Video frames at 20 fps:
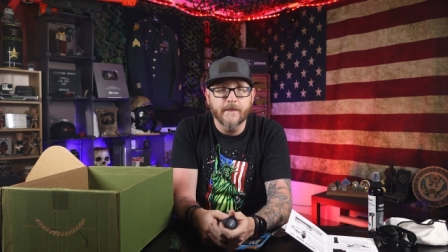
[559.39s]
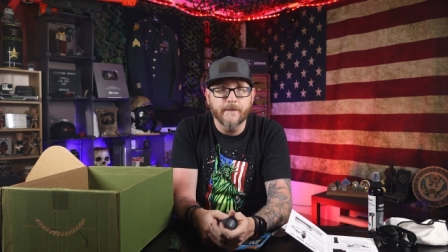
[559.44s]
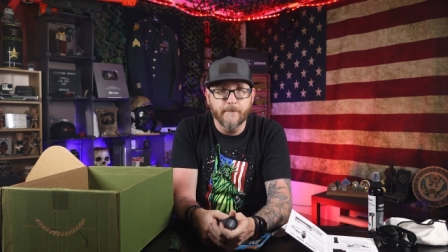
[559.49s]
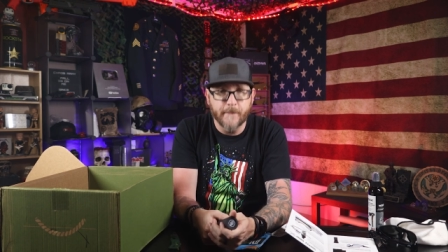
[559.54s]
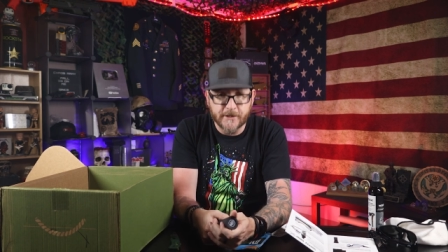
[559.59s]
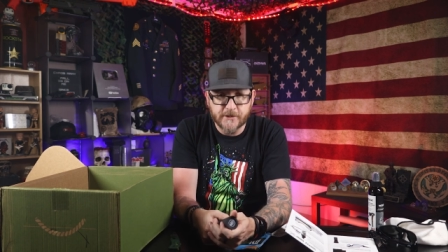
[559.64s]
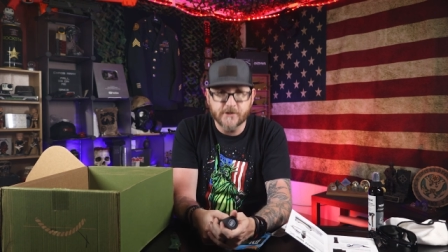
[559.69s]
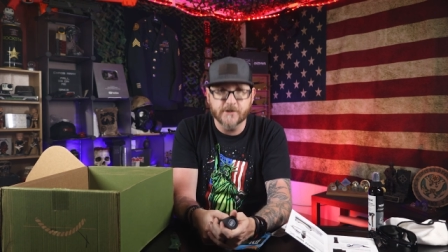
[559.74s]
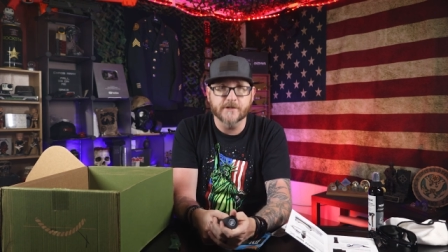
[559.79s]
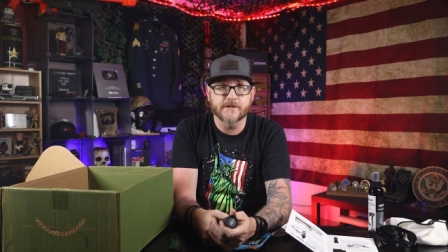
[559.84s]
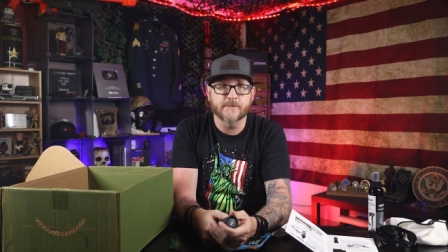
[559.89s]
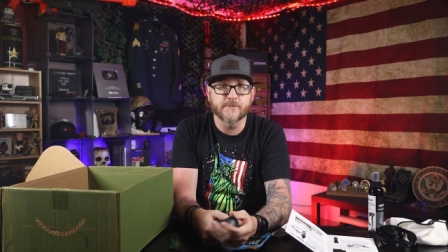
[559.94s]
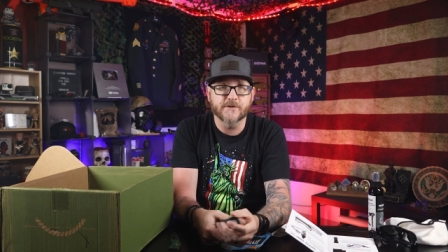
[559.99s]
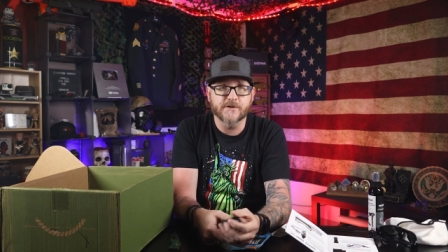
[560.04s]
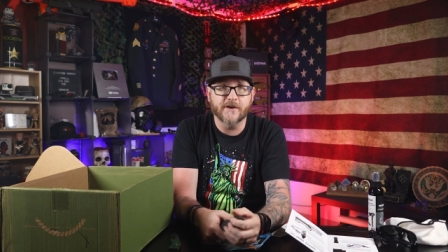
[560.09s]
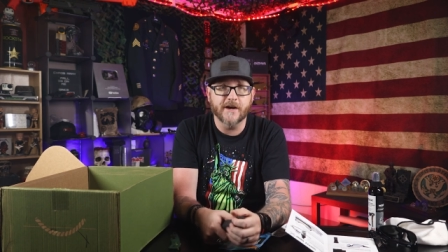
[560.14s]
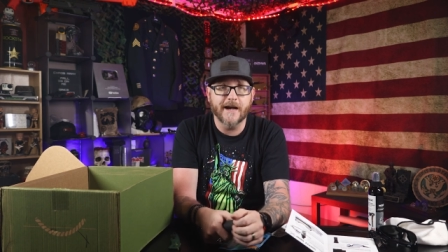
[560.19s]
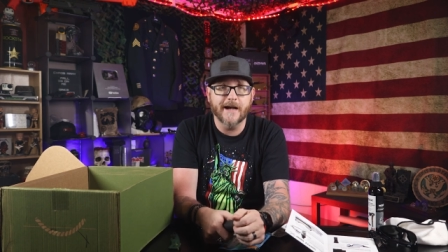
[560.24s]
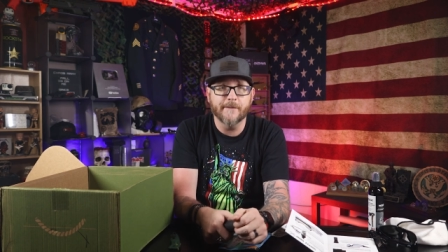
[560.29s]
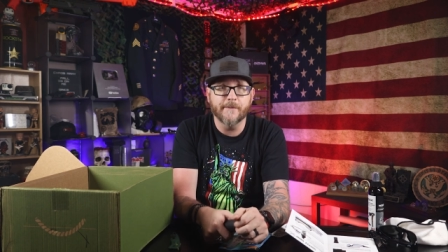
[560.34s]
Make sure to
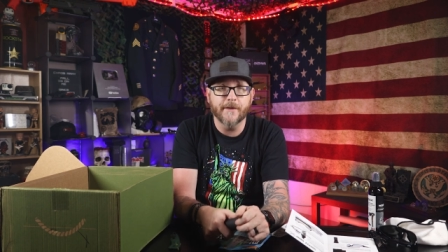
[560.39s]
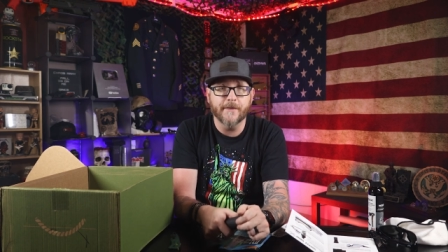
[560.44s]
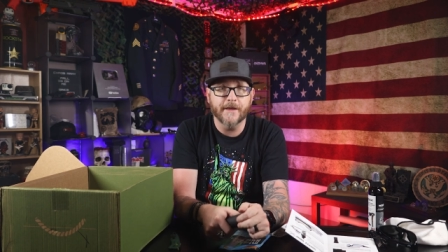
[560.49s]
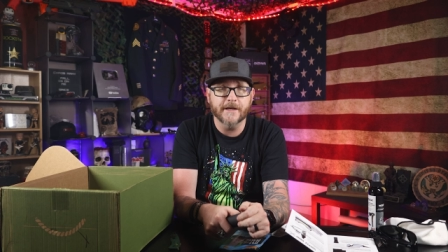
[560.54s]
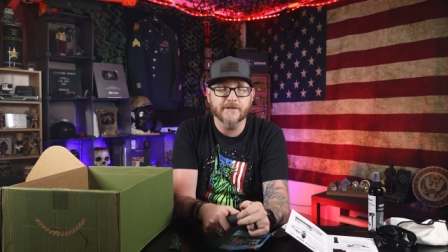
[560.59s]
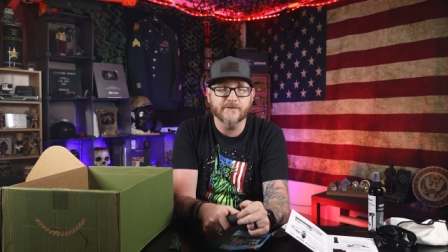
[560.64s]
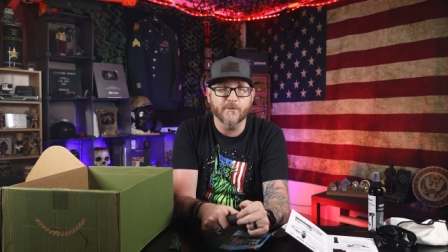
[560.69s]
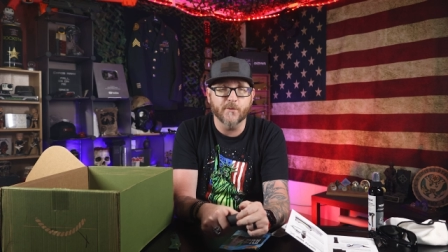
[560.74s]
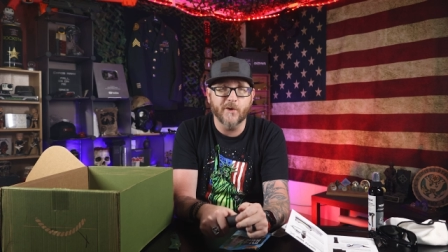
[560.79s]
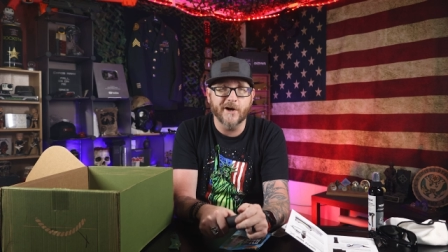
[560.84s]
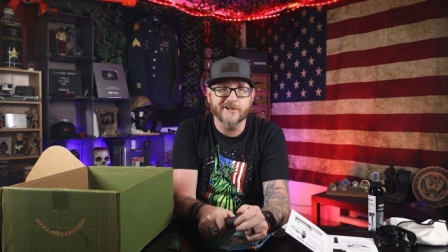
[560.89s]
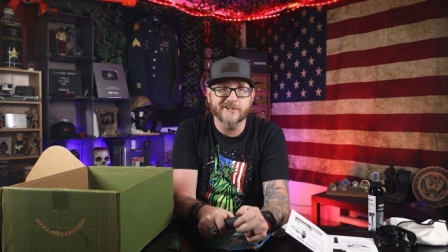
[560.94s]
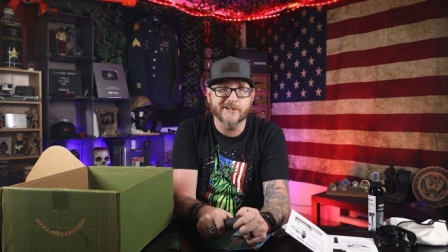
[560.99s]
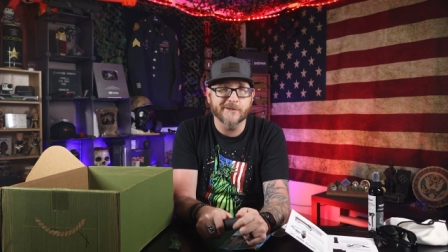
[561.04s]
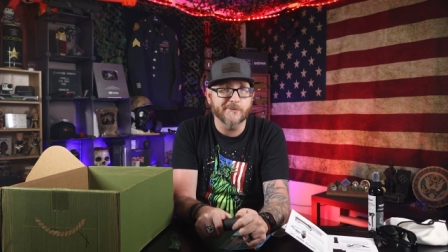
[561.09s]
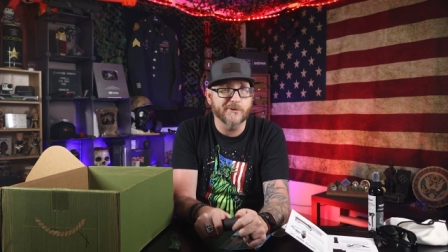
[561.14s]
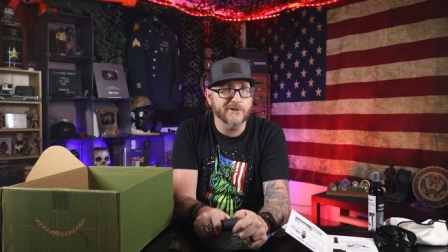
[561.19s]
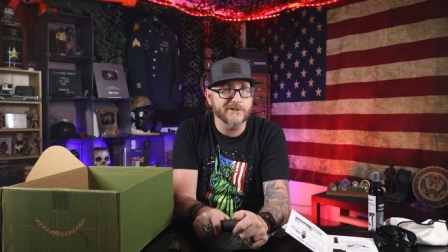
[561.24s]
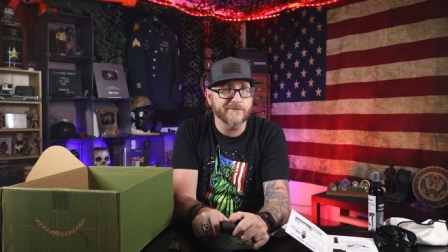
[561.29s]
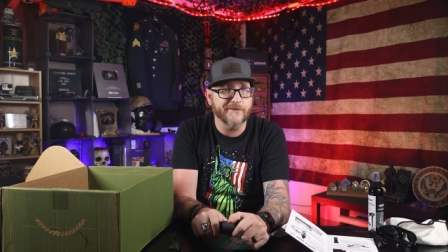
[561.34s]
subscribe. Thanks for watching.
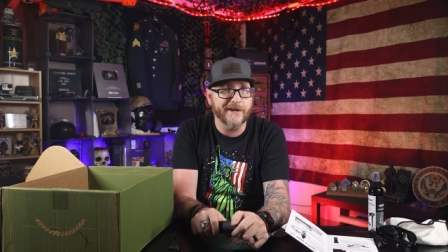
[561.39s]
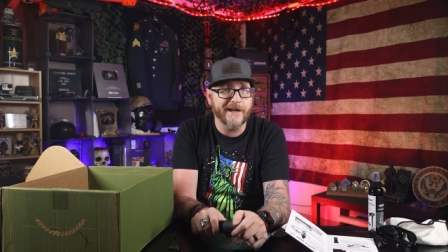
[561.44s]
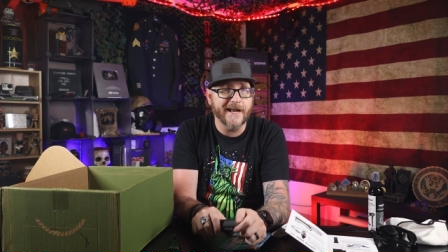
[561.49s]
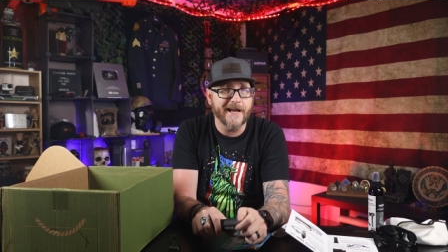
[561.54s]
I'm Christopher